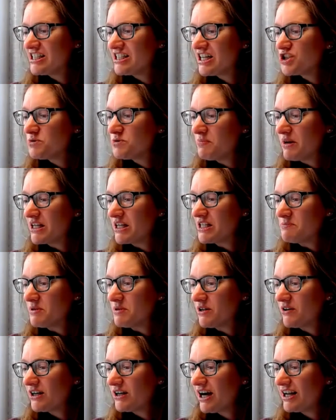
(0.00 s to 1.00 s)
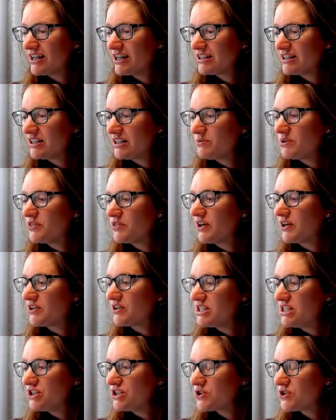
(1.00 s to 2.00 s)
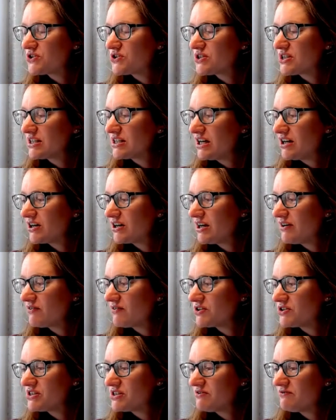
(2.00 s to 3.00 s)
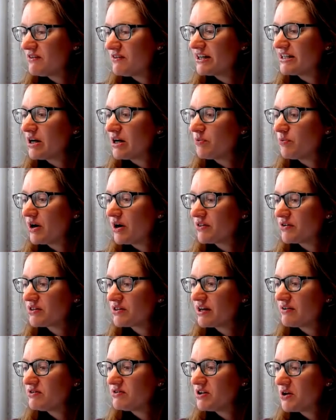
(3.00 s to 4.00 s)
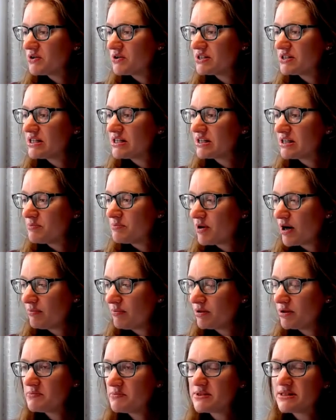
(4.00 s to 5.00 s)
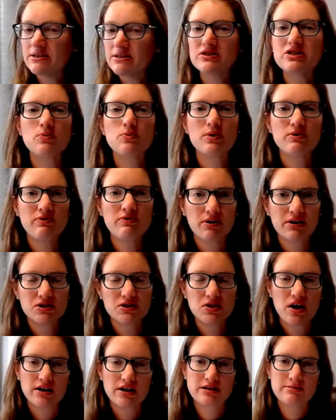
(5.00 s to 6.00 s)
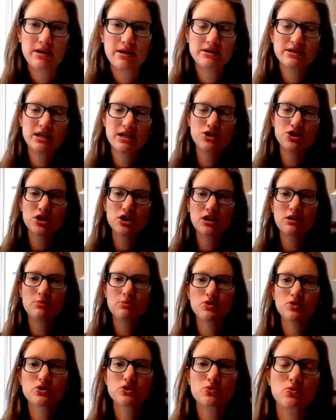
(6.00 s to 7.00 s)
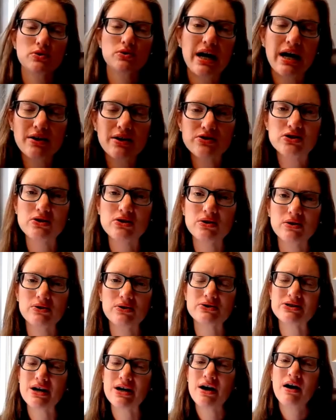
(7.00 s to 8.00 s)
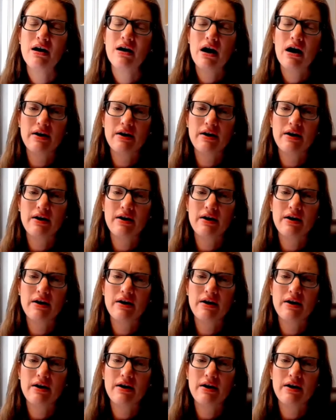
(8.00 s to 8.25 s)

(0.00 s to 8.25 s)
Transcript: Touch base periodically with their teachers and caregivers to find out whether they've noticed any problems. And so we've already talked about checking in with school counselors.